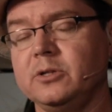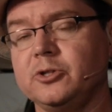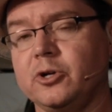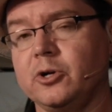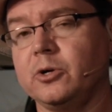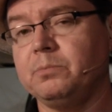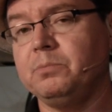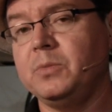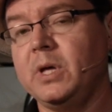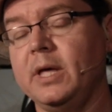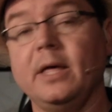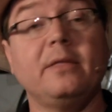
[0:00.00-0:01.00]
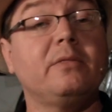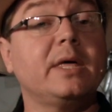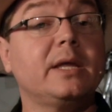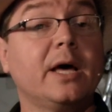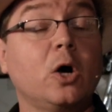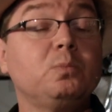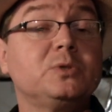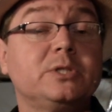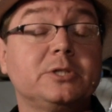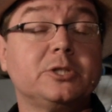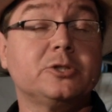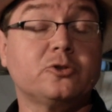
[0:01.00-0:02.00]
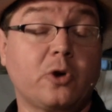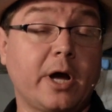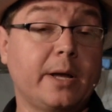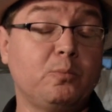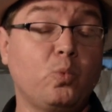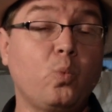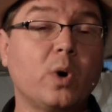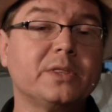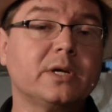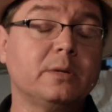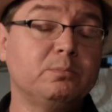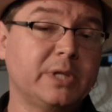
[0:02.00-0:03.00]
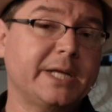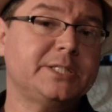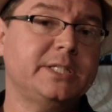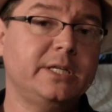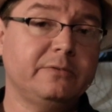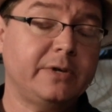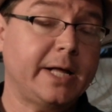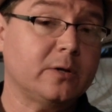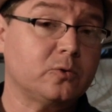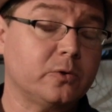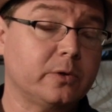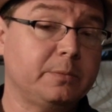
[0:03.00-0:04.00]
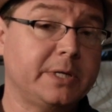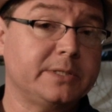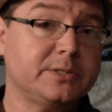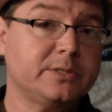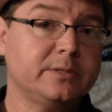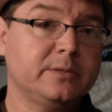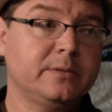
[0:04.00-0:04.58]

term that helps to describe what the complexity of an algorithm is.